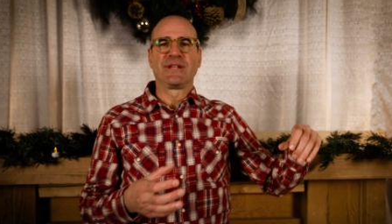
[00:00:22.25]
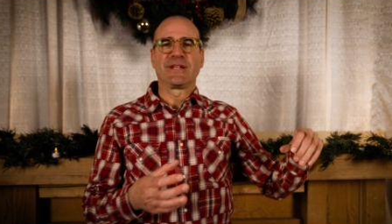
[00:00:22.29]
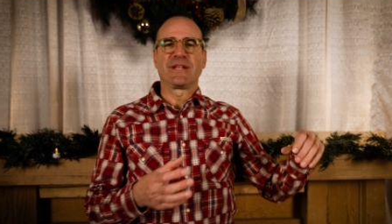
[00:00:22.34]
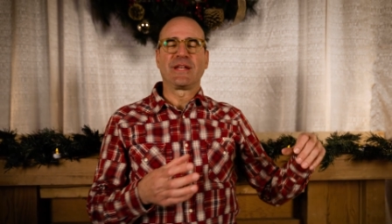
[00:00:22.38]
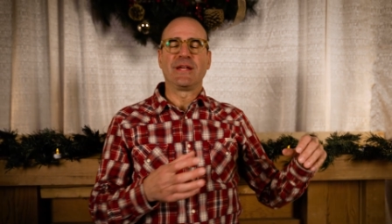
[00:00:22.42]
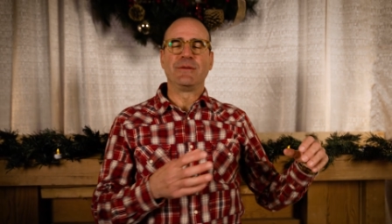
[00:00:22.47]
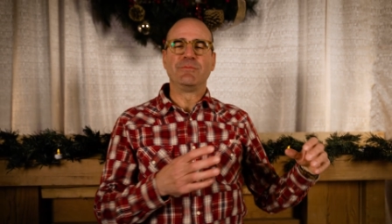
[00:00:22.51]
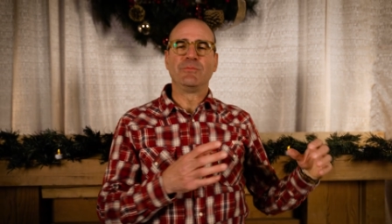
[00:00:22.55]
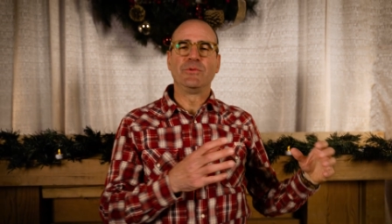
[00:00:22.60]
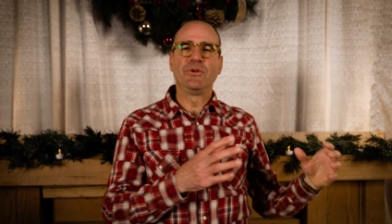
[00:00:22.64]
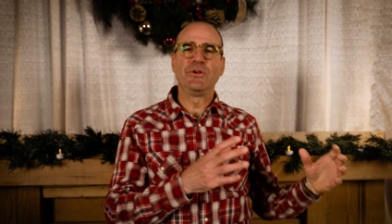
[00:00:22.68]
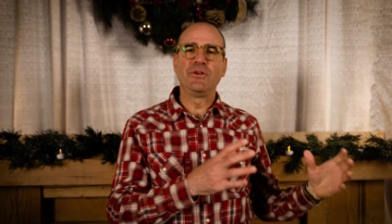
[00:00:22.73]

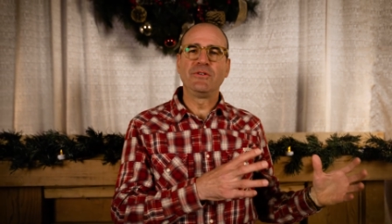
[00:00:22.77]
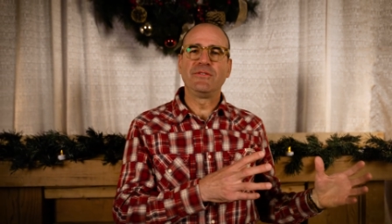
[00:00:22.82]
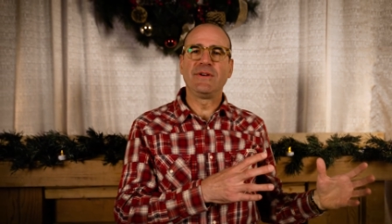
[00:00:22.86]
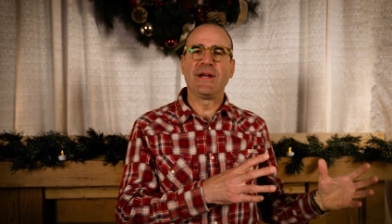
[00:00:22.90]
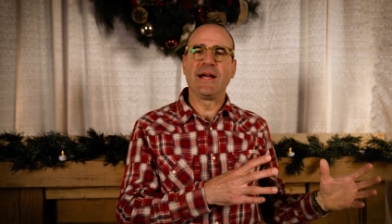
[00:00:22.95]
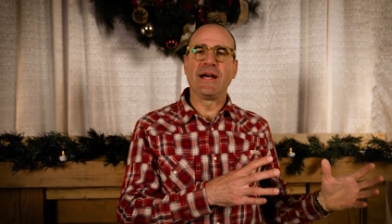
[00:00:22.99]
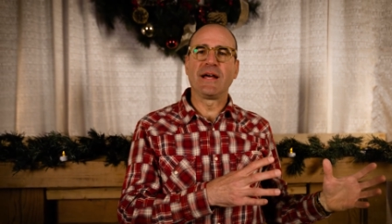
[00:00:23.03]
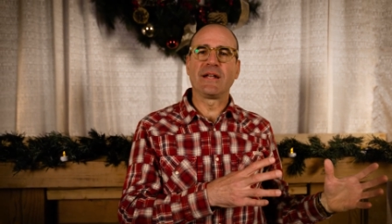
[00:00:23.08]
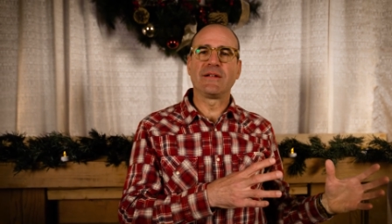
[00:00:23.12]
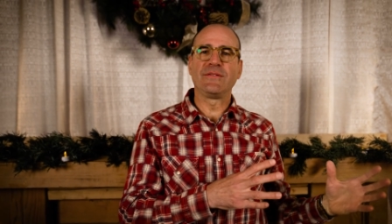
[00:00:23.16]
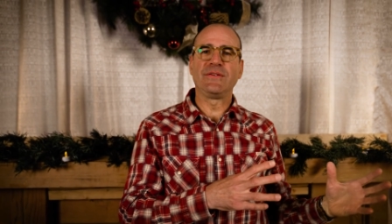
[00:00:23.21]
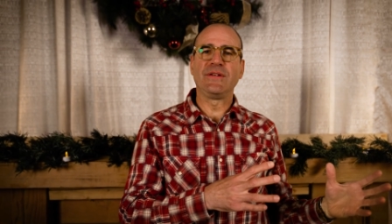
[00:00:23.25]
can move
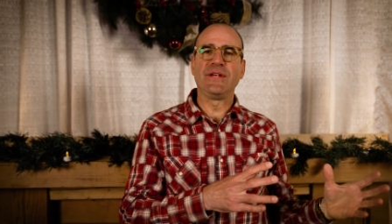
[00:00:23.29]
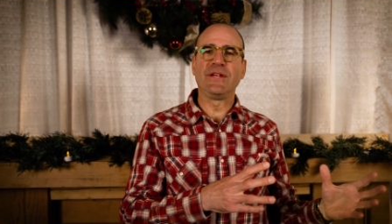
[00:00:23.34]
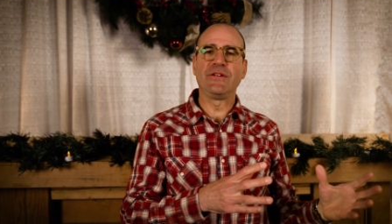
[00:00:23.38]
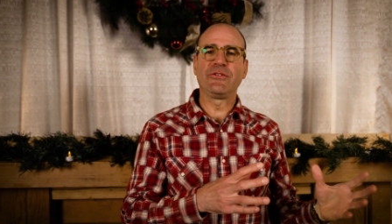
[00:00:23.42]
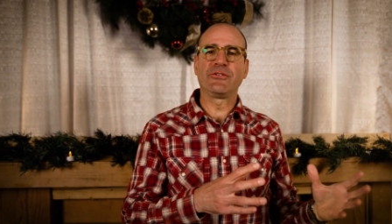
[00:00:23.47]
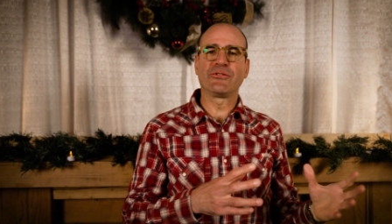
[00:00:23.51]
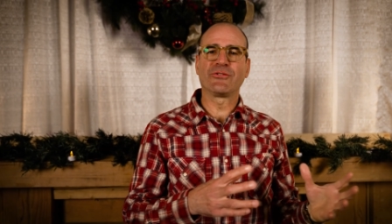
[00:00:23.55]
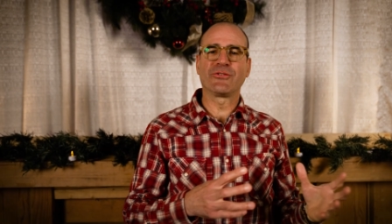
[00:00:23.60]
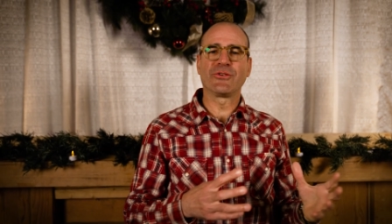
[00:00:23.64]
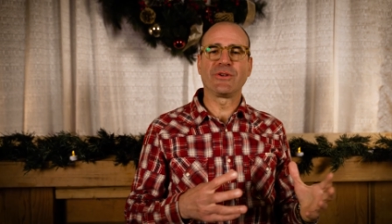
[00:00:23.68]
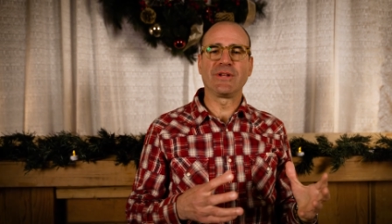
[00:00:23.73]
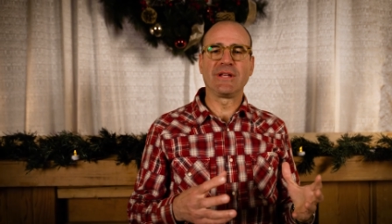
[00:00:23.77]
out of
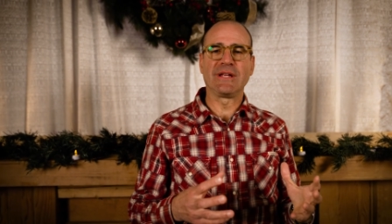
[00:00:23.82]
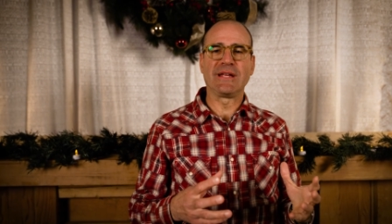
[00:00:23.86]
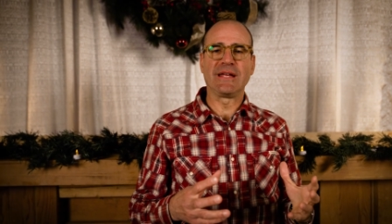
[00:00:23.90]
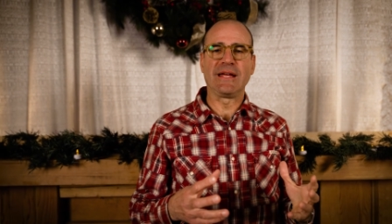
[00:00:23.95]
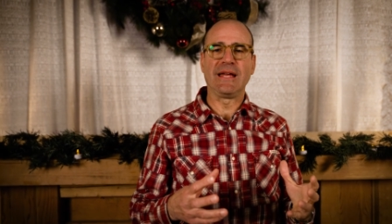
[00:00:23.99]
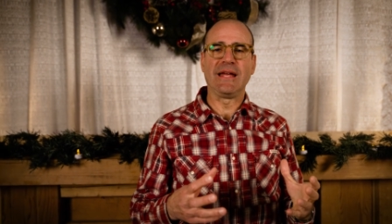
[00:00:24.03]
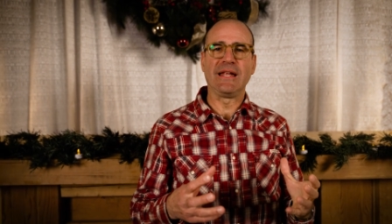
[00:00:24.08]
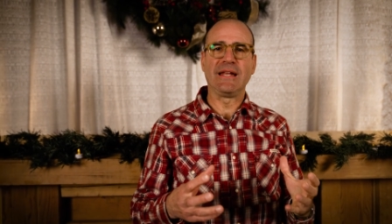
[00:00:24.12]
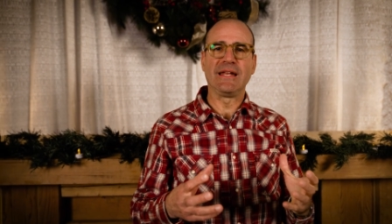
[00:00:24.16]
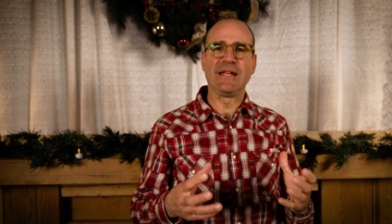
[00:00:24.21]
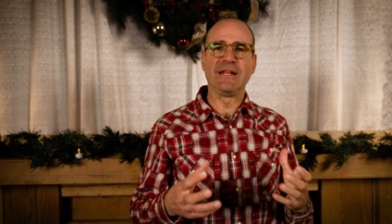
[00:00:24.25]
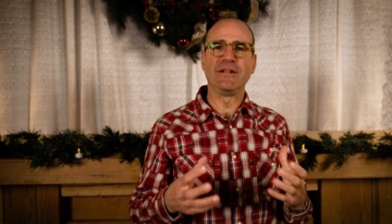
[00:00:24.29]
history
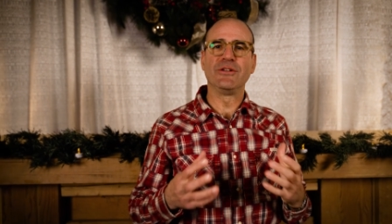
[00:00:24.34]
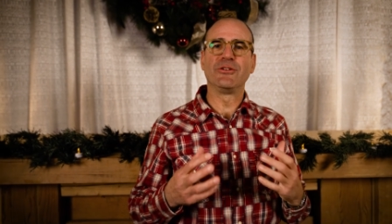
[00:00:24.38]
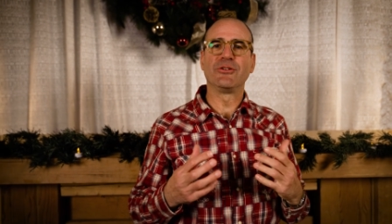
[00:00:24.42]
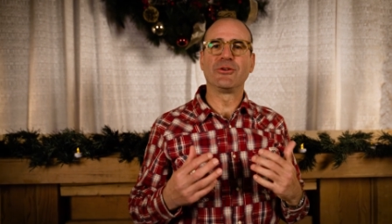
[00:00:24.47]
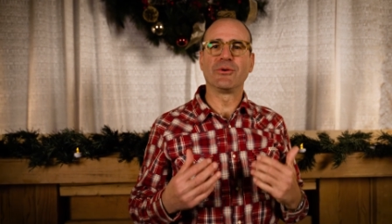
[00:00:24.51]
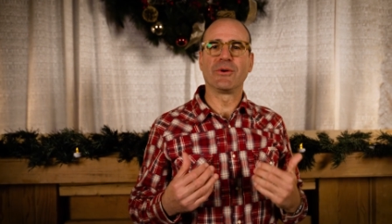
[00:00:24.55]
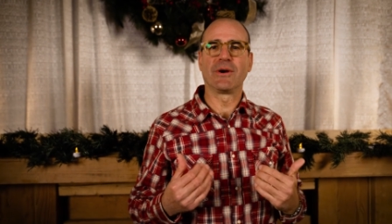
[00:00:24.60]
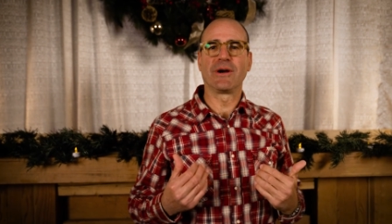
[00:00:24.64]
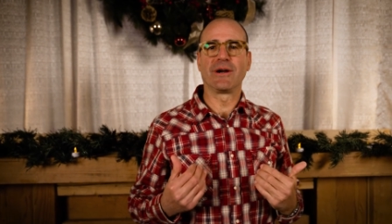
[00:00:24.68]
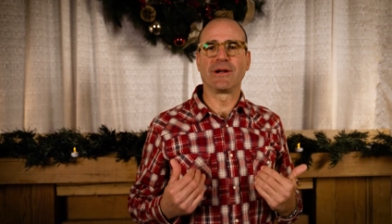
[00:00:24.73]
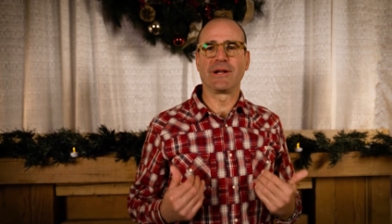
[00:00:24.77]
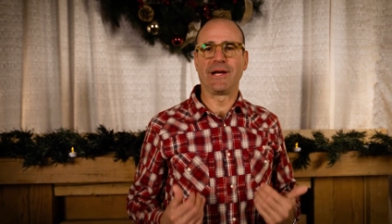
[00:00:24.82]
and into
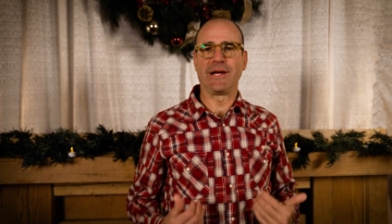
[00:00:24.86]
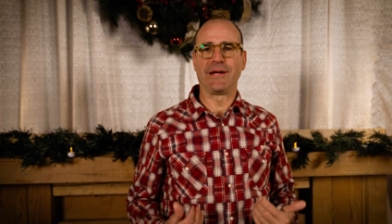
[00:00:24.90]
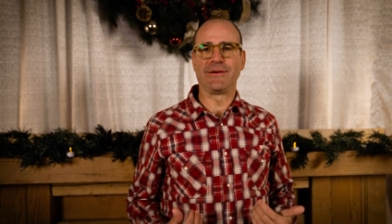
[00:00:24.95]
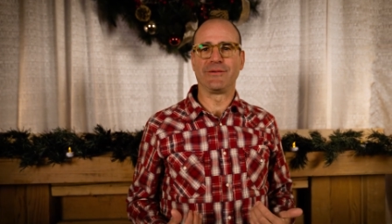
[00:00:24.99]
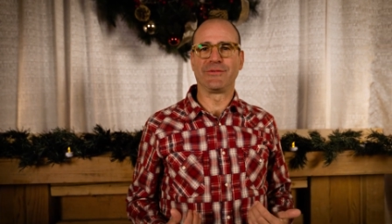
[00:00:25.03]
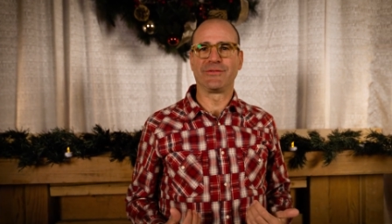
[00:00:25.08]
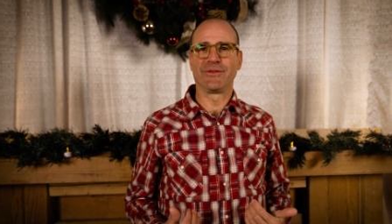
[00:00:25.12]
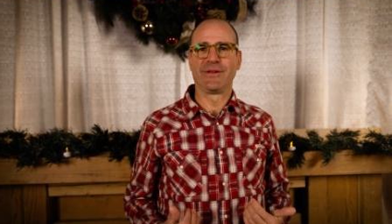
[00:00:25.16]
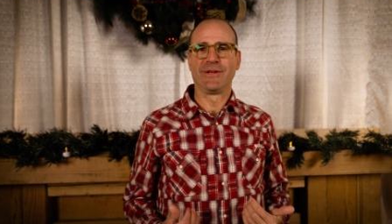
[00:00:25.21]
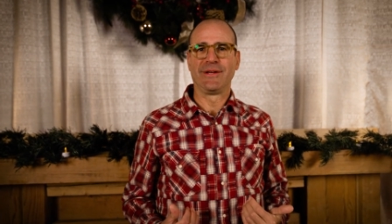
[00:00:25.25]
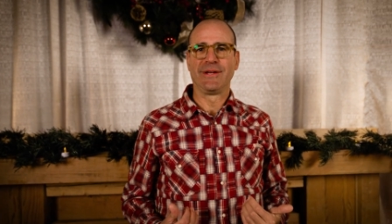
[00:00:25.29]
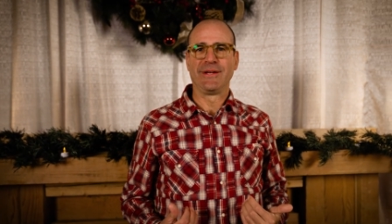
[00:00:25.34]
our
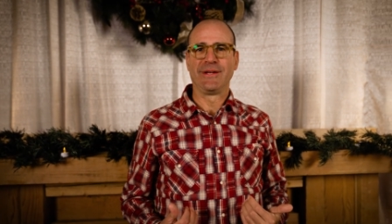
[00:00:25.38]
lives.